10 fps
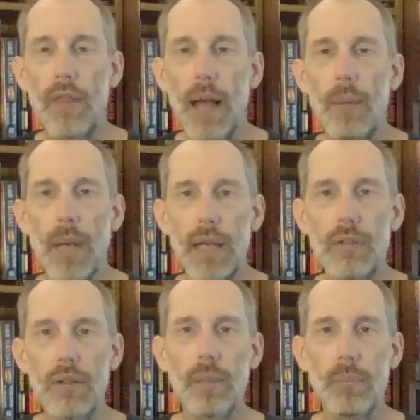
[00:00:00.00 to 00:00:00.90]
and that
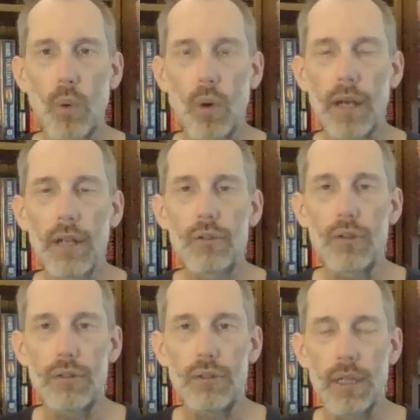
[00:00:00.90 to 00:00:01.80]
makes him more
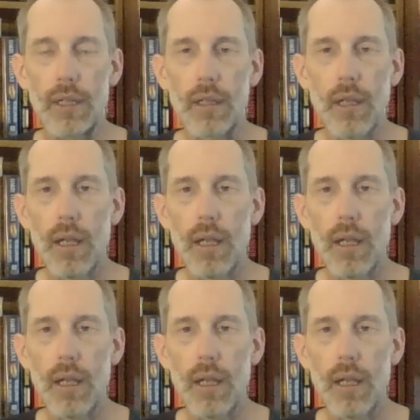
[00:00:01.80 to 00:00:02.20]
interesting.